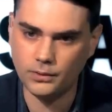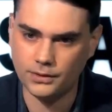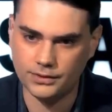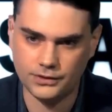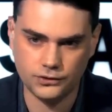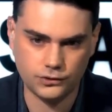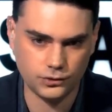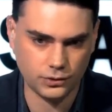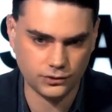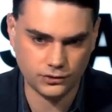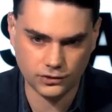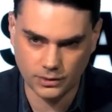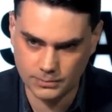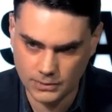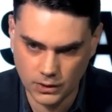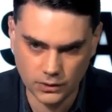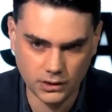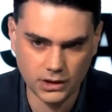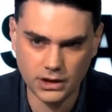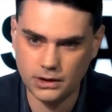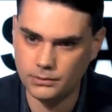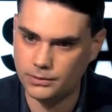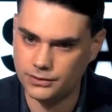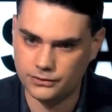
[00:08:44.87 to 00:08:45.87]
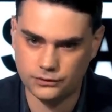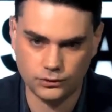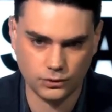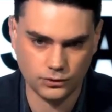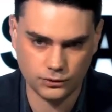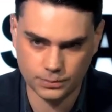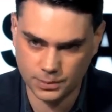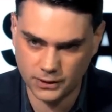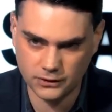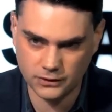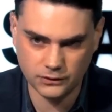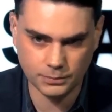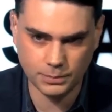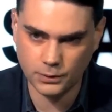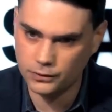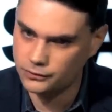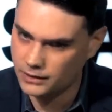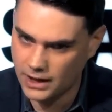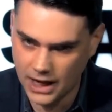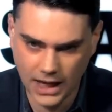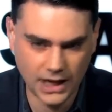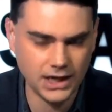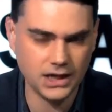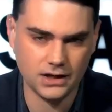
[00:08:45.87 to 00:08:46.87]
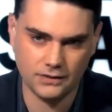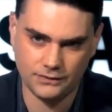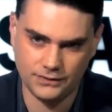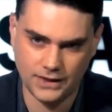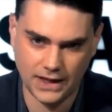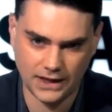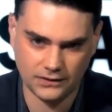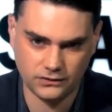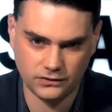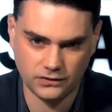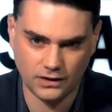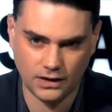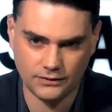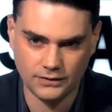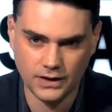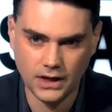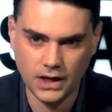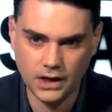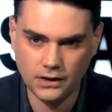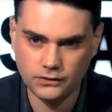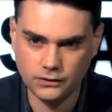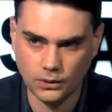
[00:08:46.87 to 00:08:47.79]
with the Jewish community, with Jewish principles, or any of that stuff.